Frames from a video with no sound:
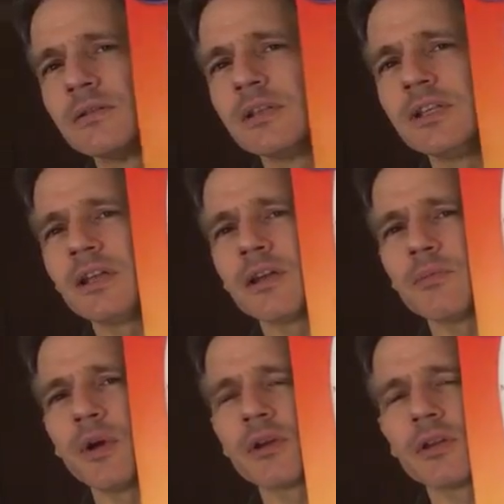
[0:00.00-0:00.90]

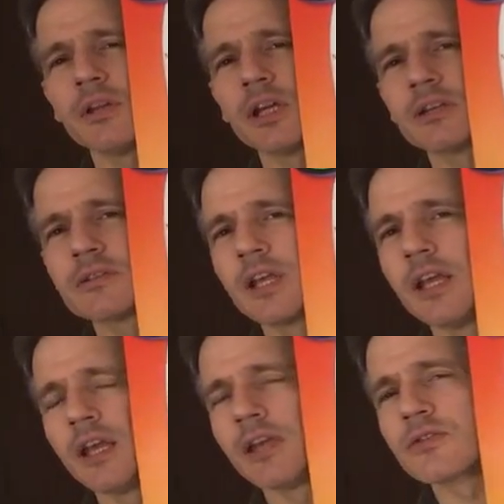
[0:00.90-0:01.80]
detailed part of the lungs,
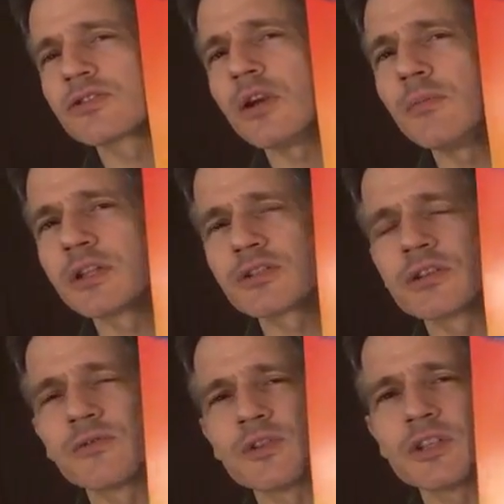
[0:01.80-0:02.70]
and there's so much
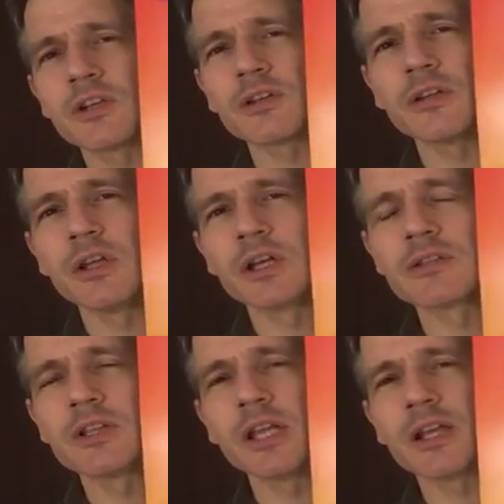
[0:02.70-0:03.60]
surface area in the
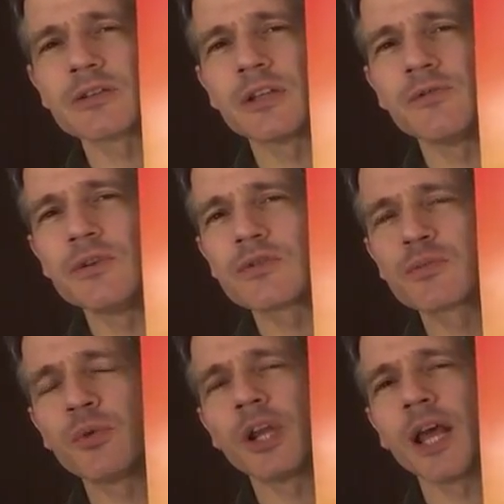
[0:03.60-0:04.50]
lungs that actually, if you
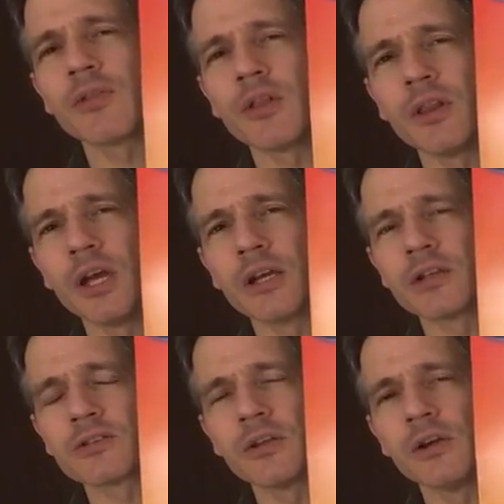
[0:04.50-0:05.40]
spread out the
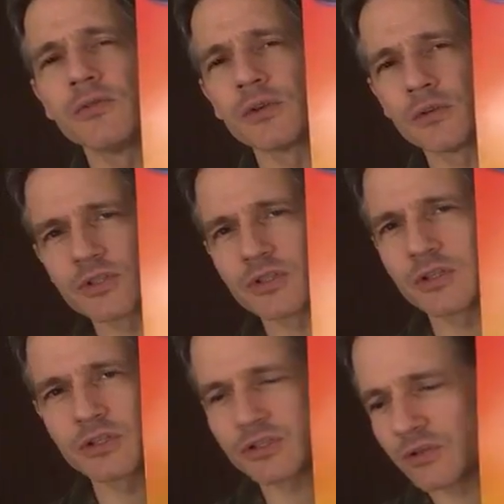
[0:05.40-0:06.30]
lungs over
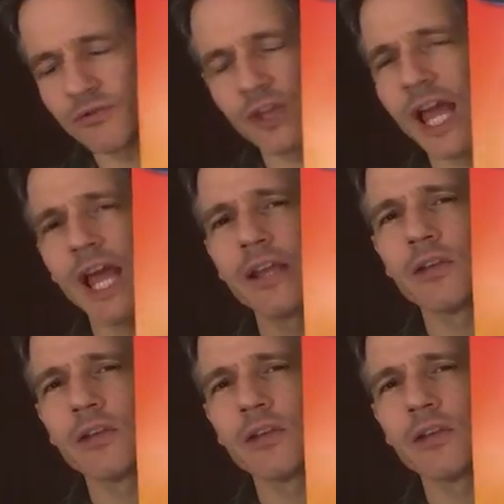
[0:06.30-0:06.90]
just flat,